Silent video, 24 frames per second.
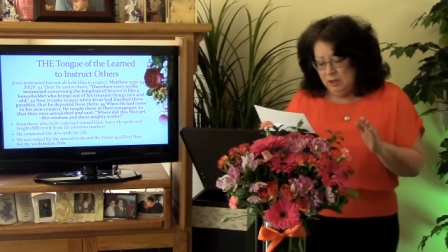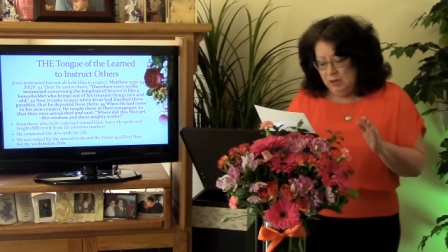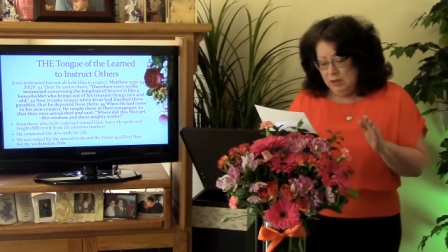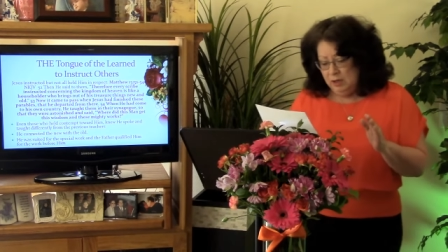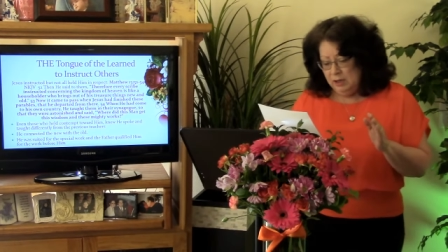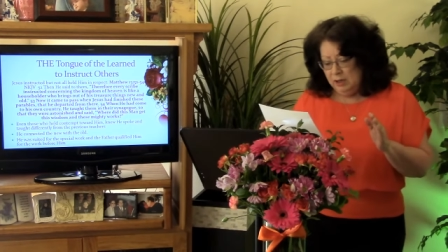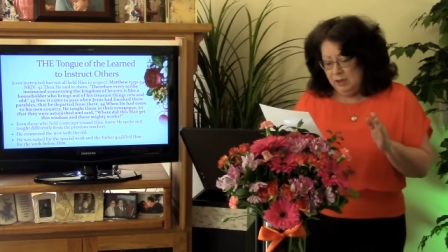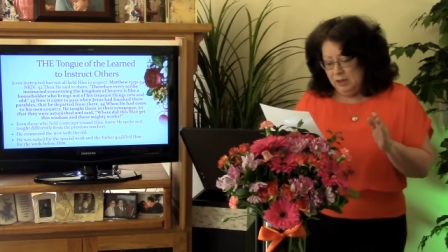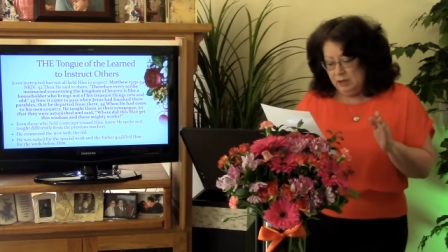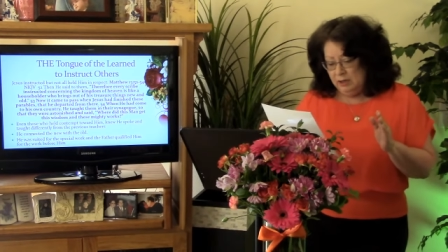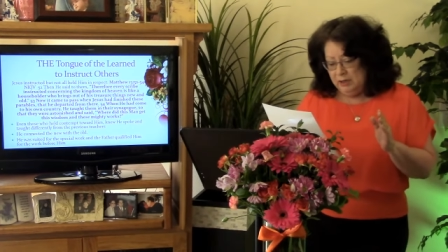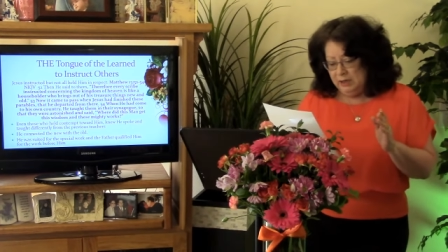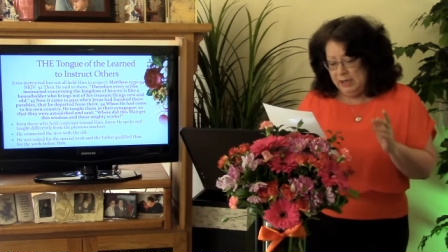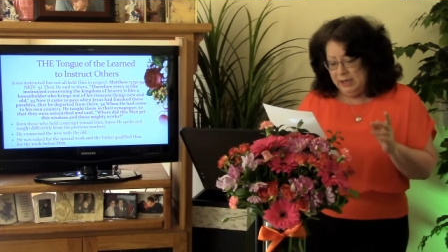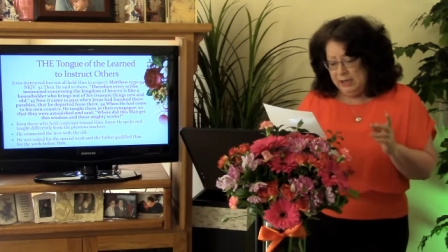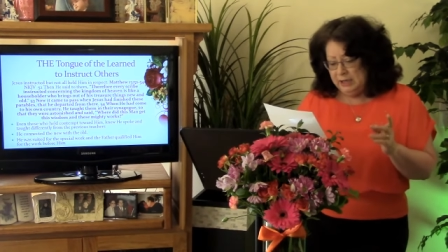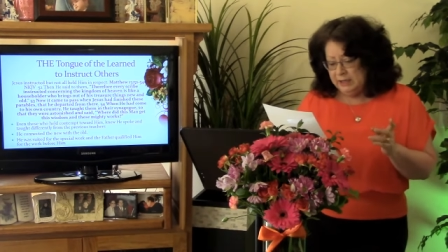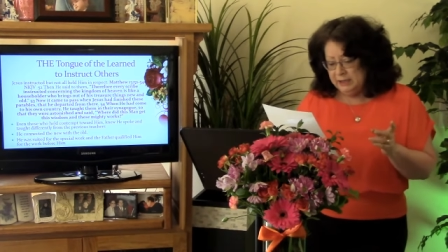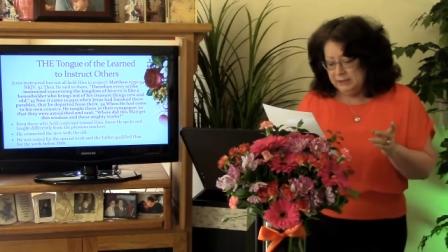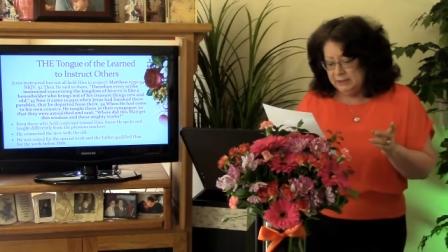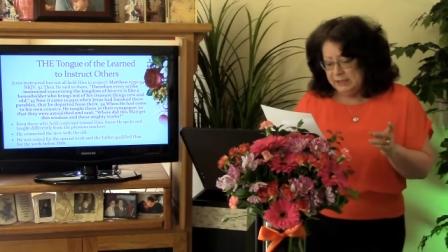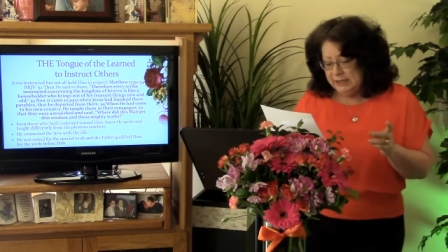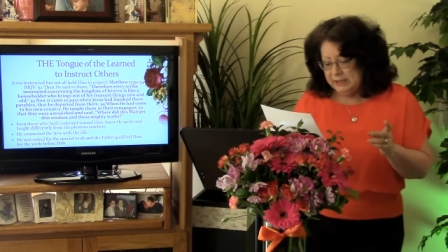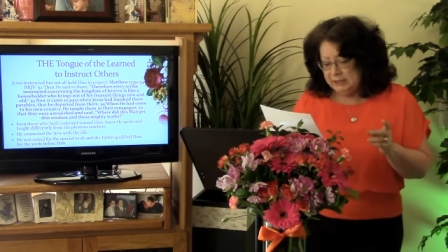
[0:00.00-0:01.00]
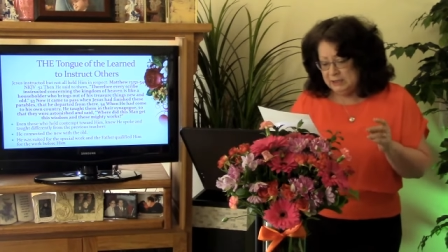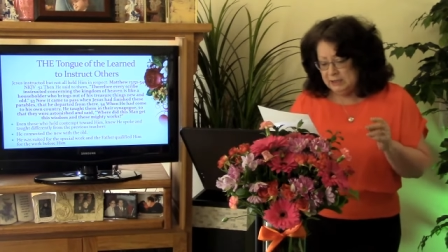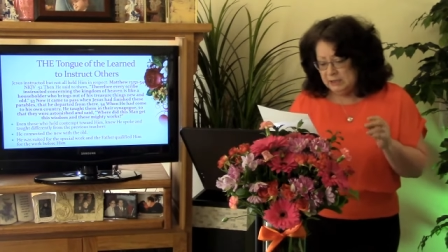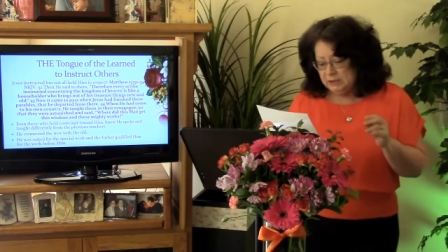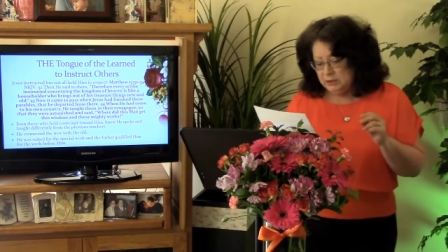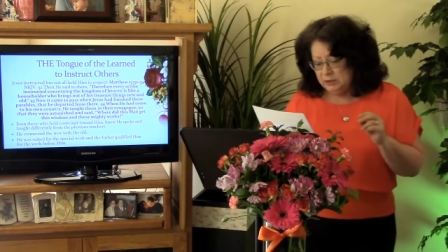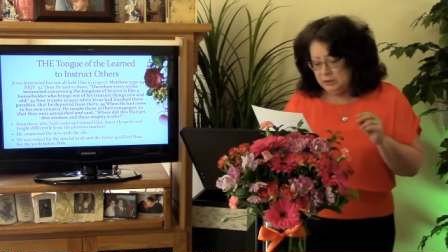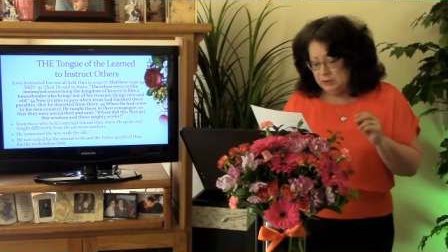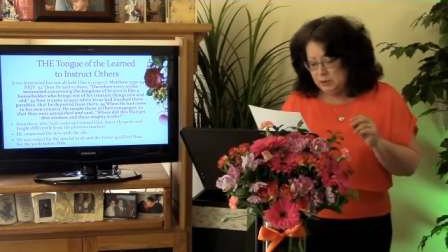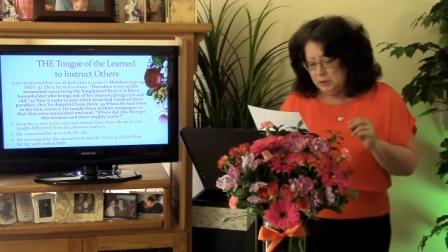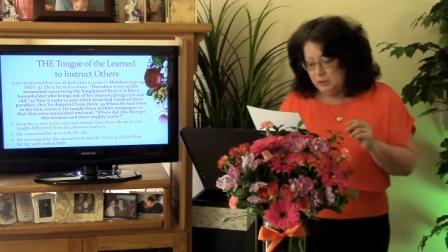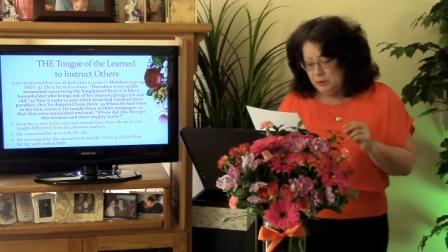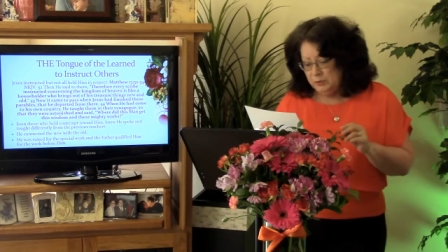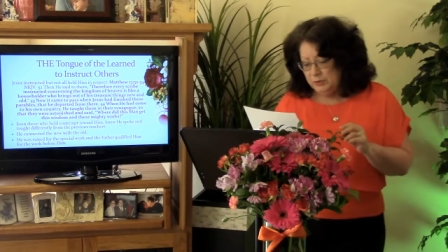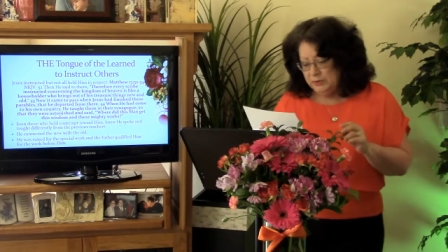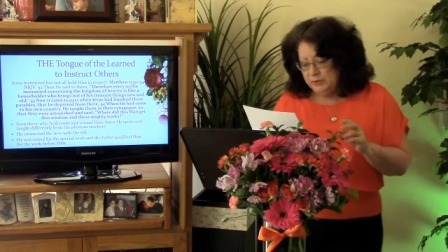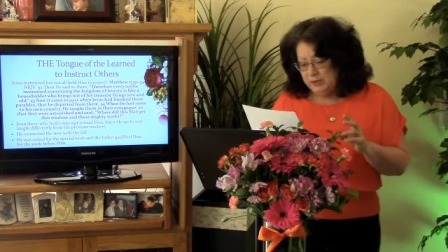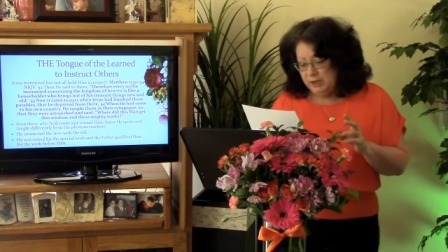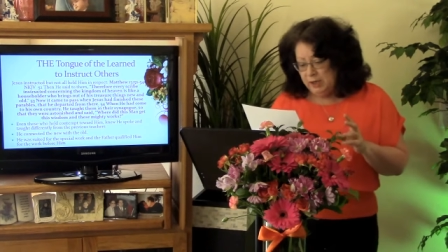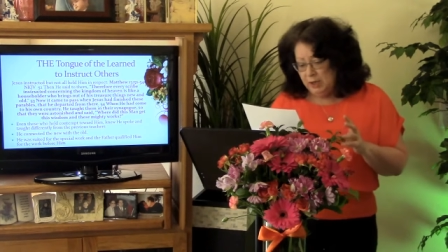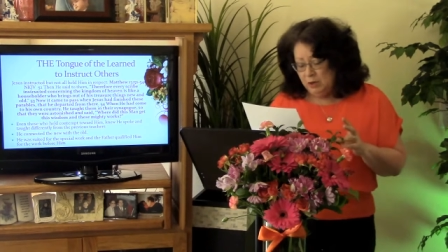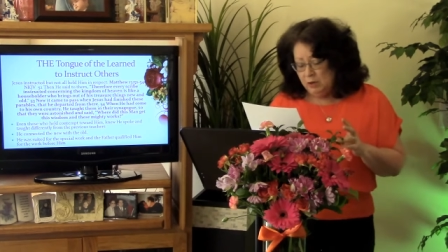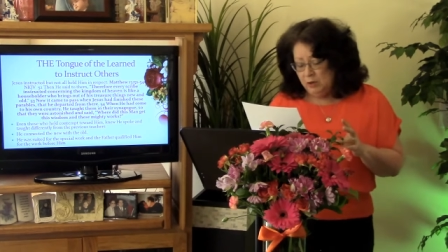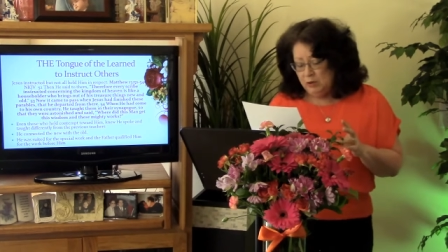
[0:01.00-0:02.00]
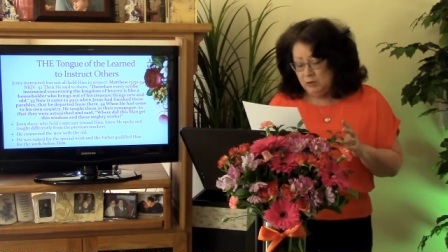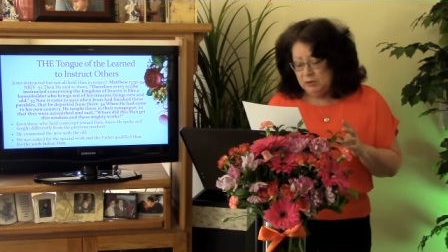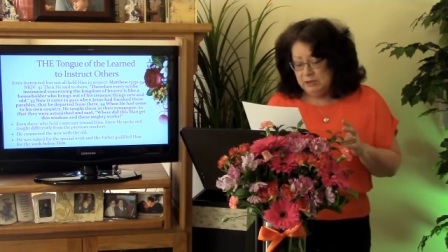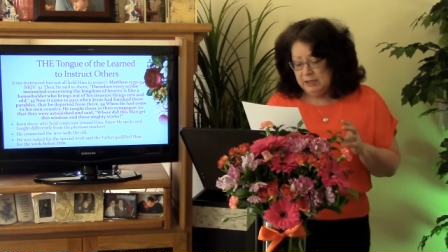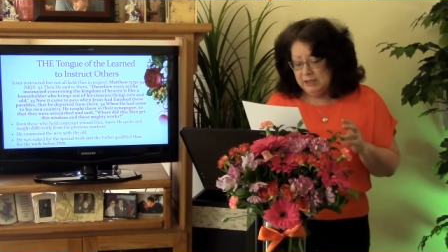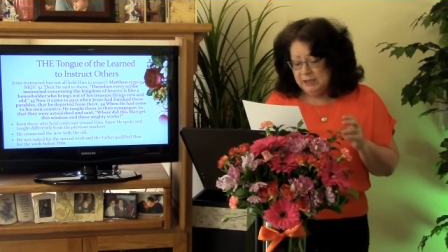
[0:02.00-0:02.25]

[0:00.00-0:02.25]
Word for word: Uh, he connected the new with the old.